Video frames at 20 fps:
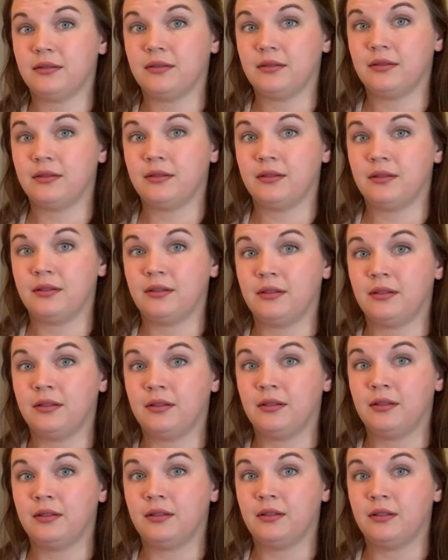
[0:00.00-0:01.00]

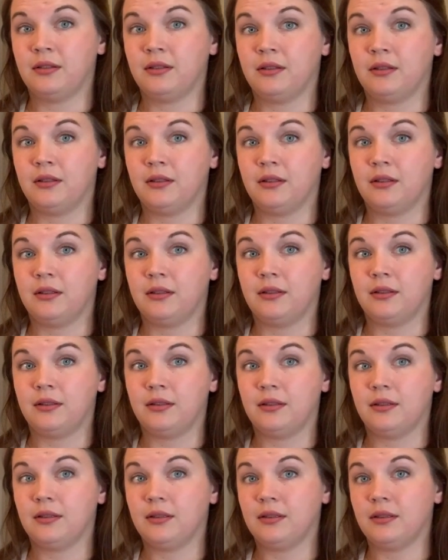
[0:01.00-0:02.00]

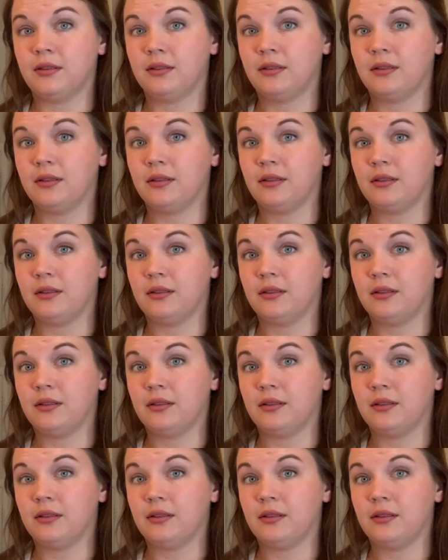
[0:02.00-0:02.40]
(silence)